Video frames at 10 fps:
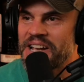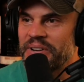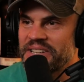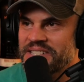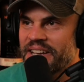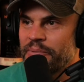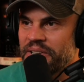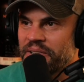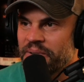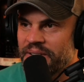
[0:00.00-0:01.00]
it is. Like when you
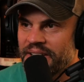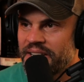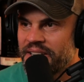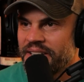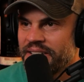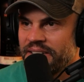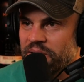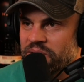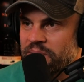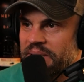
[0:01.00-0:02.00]
go to like,
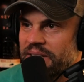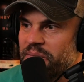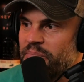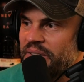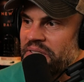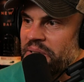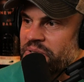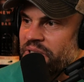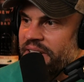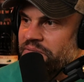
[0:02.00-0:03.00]
something like Buffalo
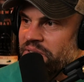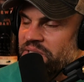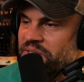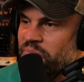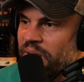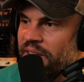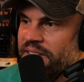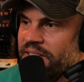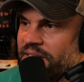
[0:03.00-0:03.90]
Trace versus Willet,